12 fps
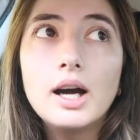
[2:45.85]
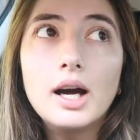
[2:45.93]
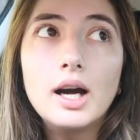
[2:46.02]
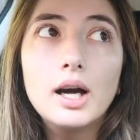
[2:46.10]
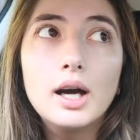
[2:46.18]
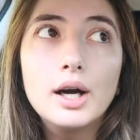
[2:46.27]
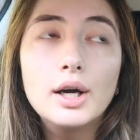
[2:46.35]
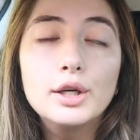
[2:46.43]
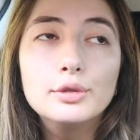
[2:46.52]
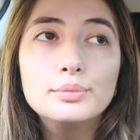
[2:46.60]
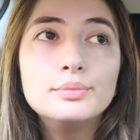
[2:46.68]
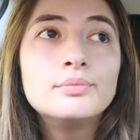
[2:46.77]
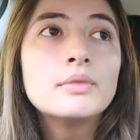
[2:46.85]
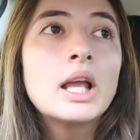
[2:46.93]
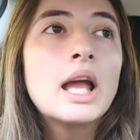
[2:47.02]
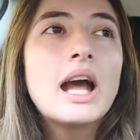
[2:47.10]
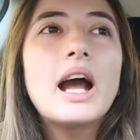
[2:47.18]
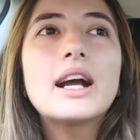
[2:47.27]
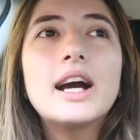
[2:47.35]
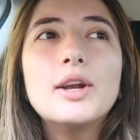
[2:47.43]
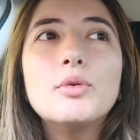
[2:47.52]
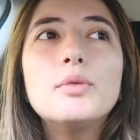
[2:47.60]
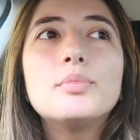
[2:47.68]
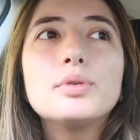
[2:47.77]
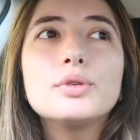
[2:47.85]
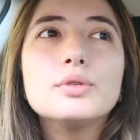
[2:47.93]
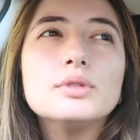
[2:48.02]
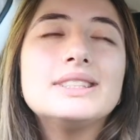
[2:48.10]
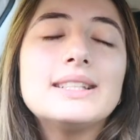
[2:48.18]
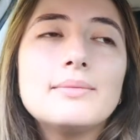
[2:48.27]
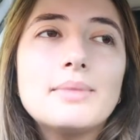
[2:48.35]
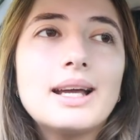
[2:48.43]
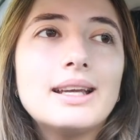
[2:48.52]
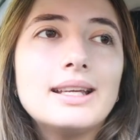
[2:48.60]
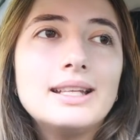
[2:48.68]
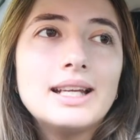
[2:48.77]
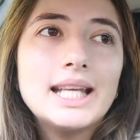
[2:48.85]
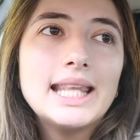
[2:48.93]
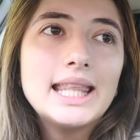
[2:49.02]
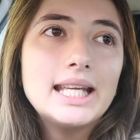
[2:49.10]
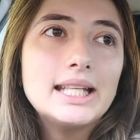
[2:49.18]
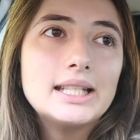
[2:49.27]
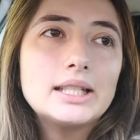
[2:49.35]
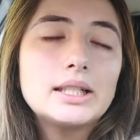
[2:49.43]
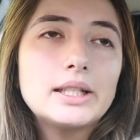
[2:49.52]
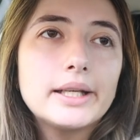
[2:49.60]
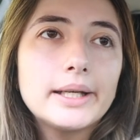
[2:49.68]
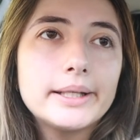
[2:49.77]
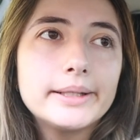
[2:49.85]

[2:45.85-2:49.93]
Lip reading: I kind of want prawns in mine, I think,